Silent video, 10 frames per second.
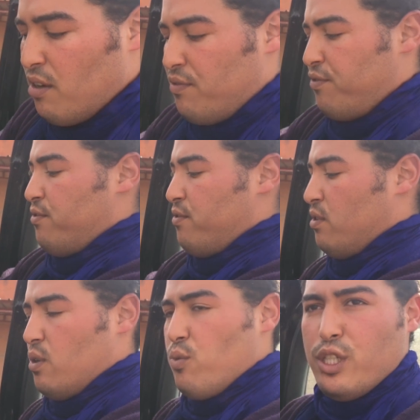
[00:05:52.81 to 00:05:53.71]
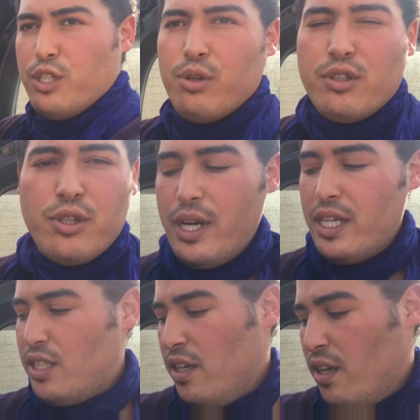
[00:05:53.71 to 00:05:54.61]
of
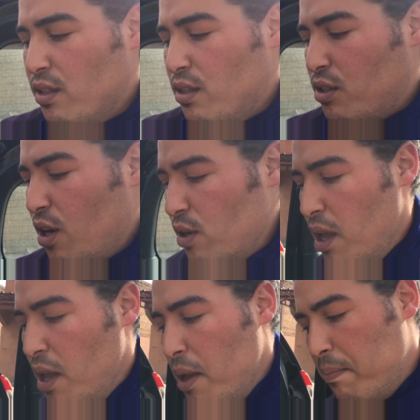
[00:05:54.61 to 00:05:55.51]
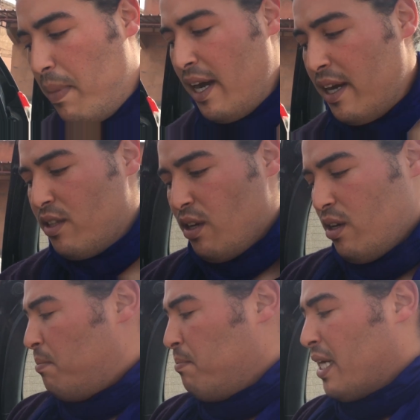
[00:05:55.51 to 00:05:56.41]
restructuration on the soil by
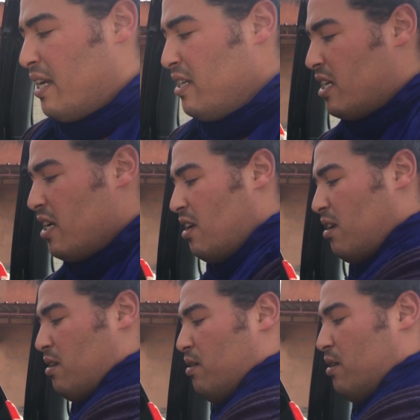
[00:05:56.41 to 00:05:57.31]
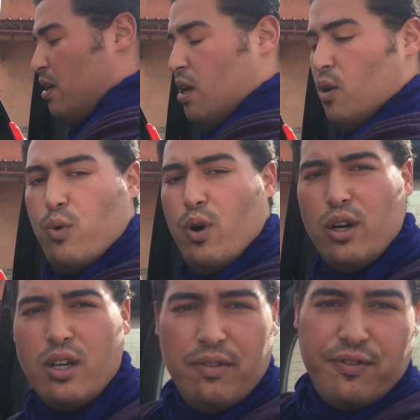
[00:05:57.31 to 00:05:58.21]
the mechanical
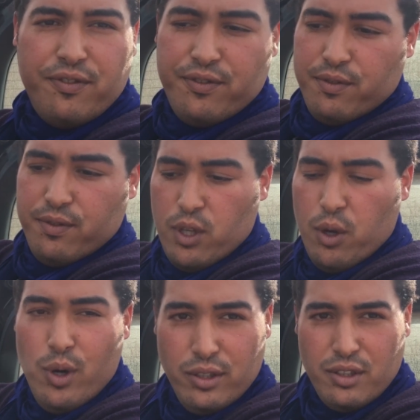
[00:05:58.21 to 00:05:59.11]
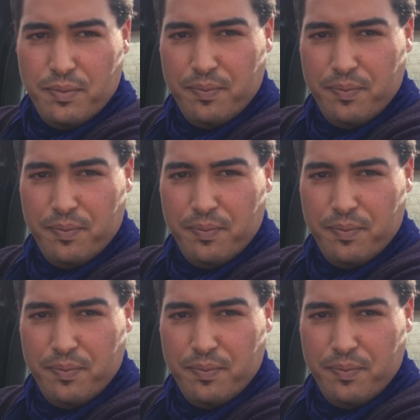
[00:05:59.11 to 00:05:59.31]
work of the roots.